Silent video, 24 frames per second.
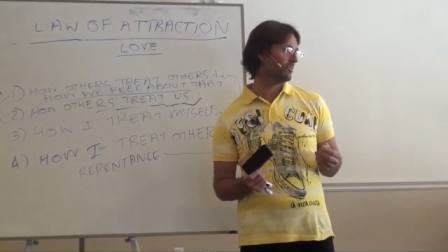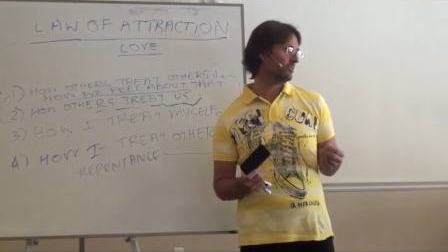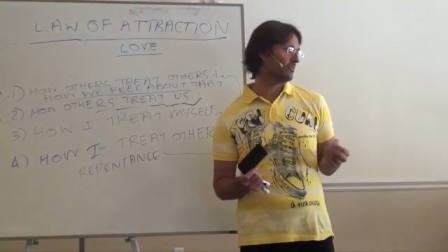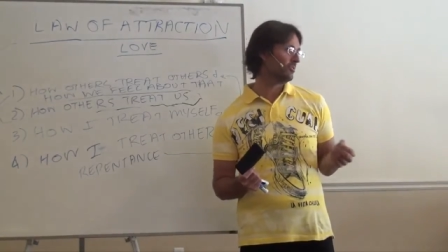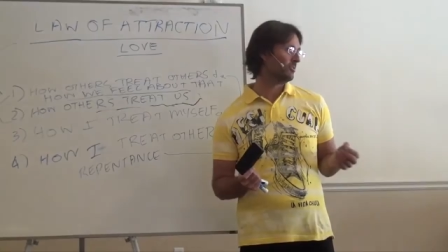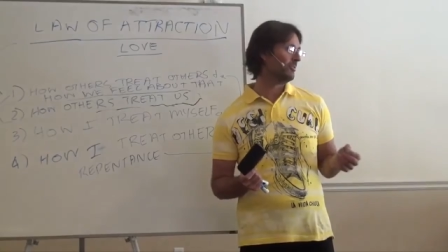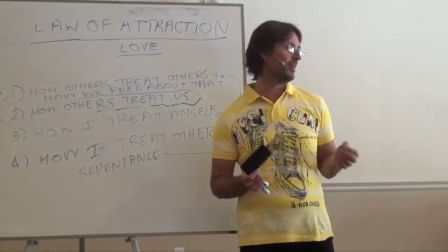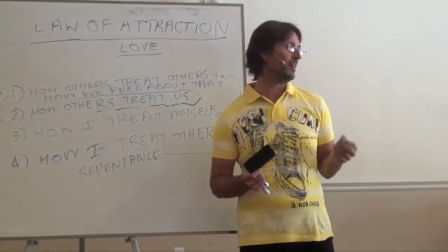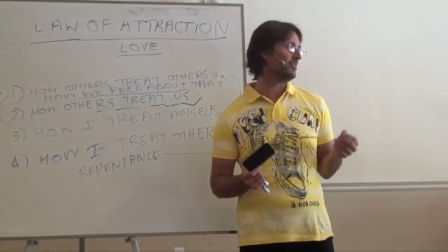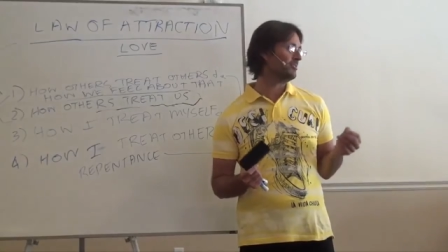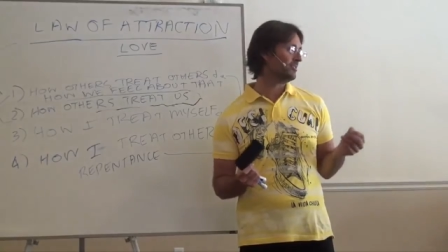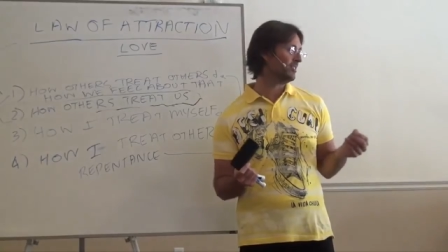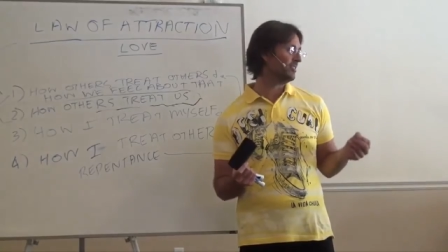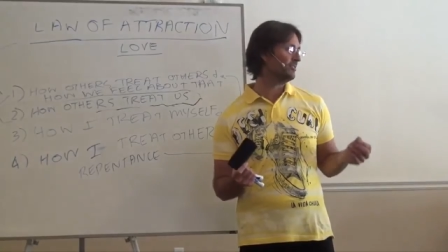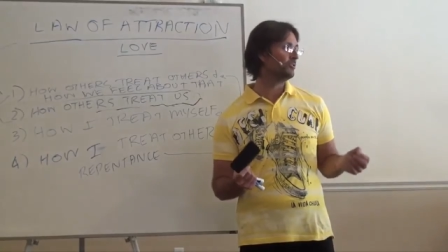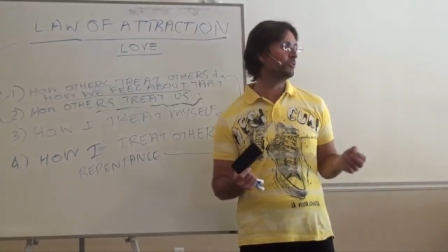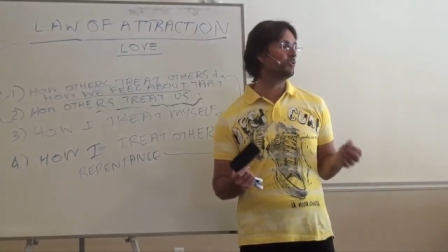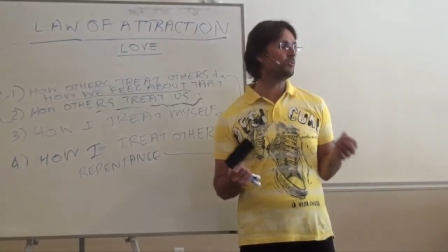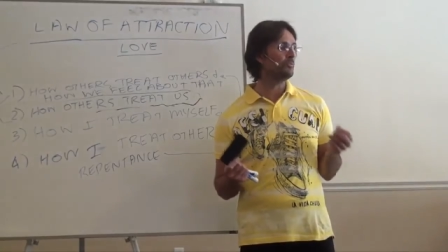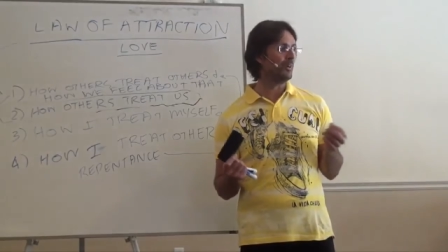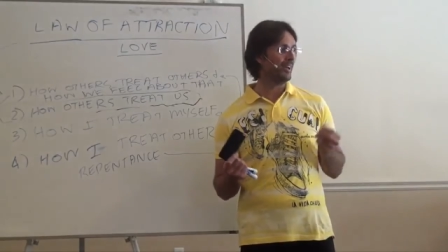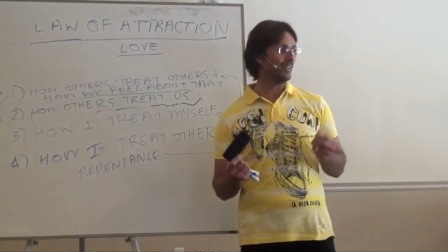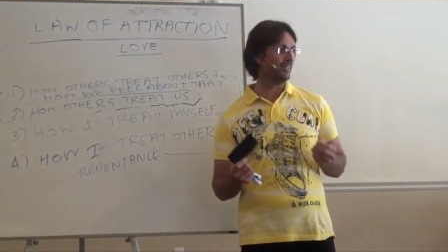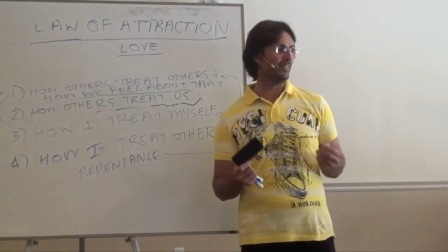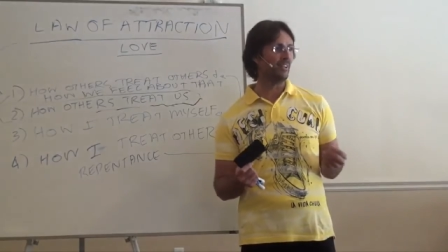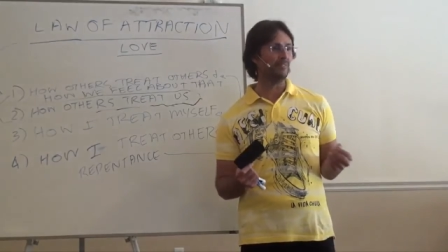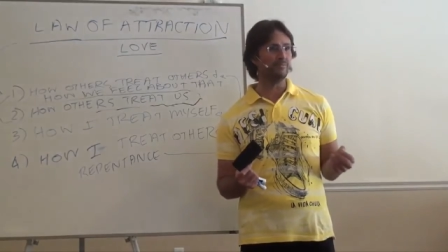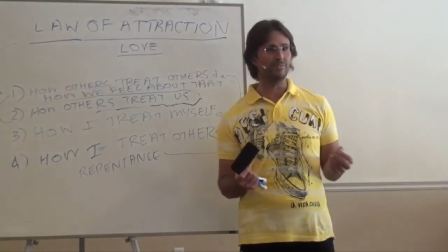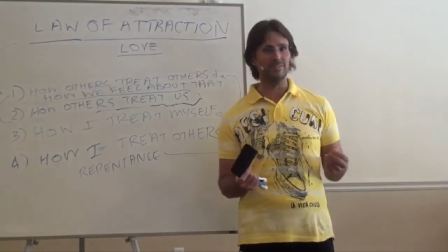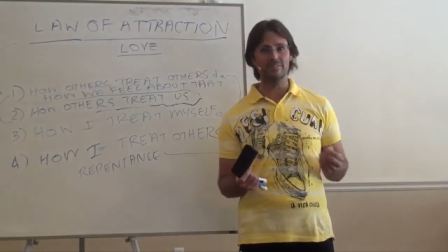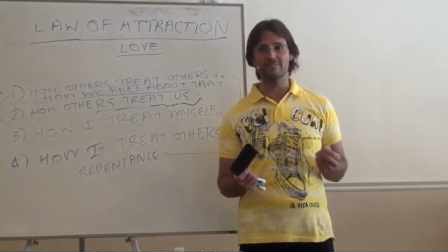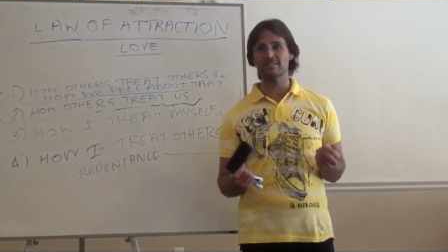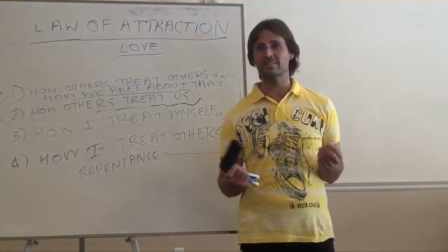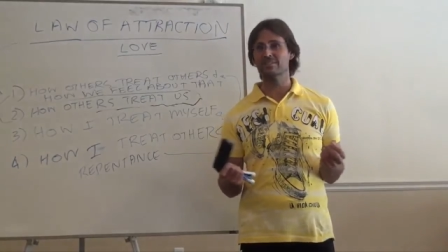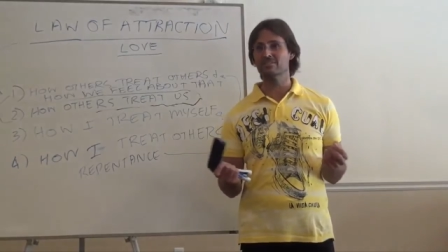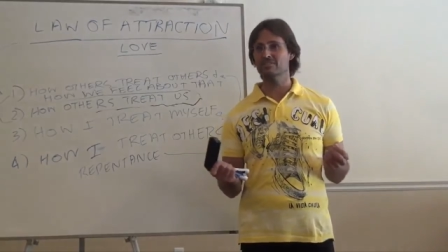to actually do
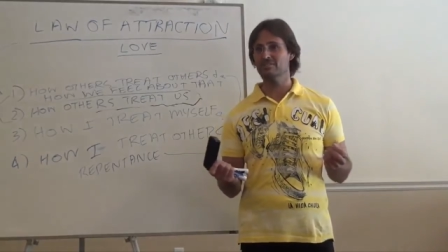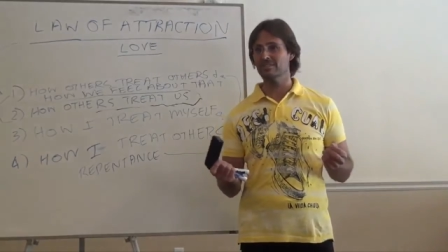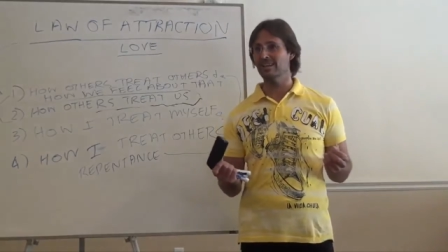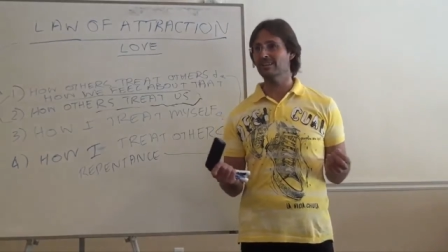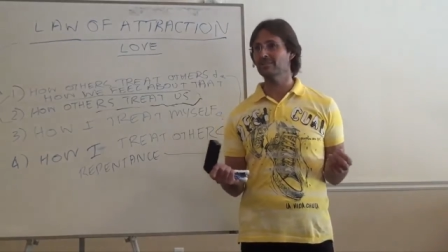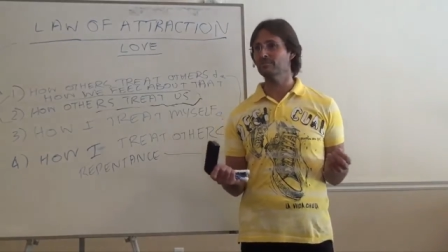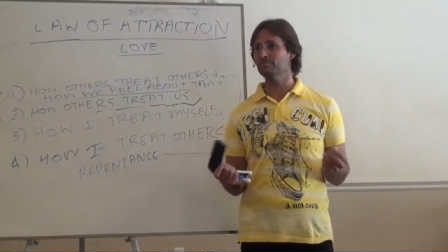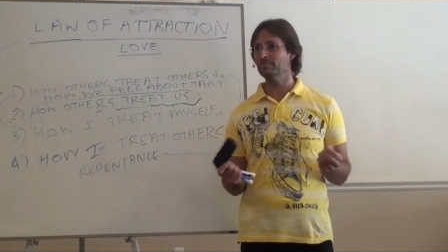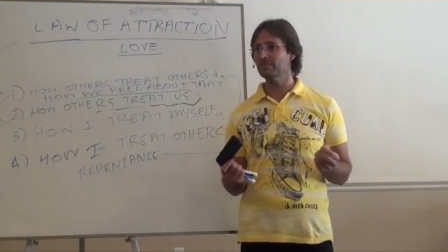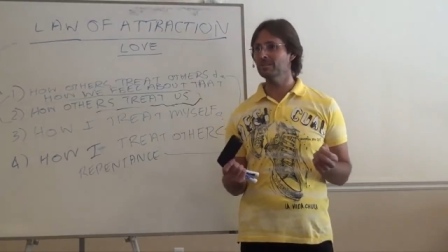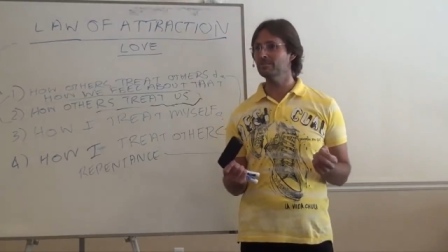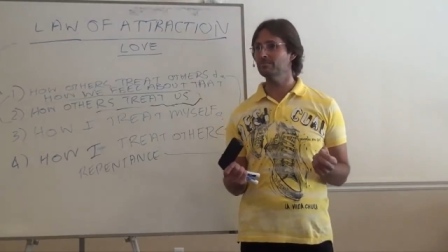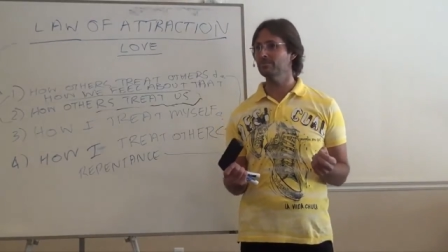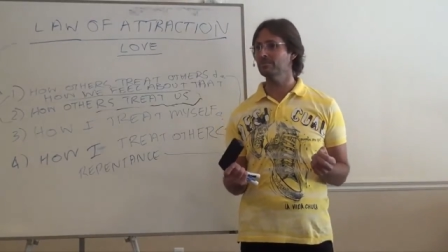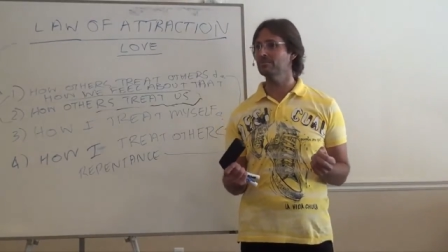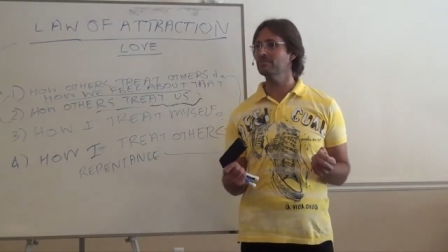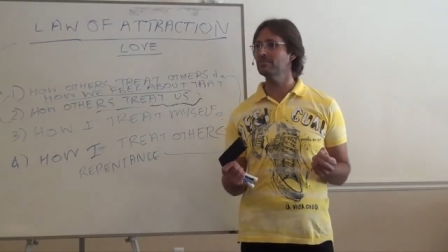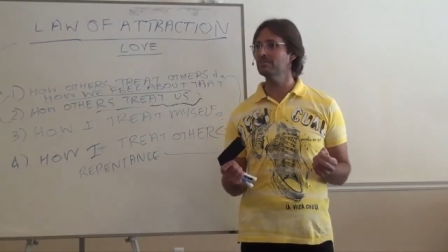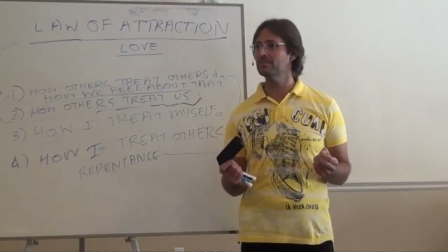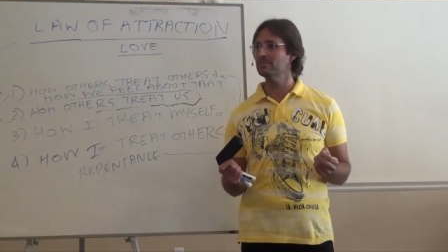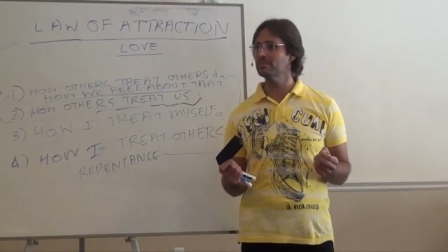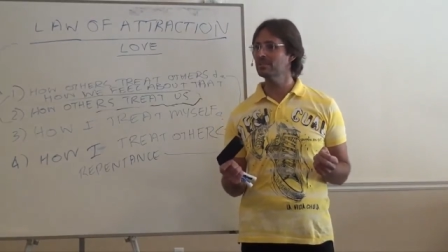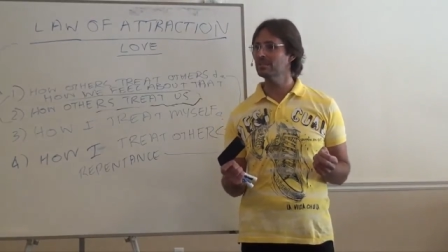unloving things to other people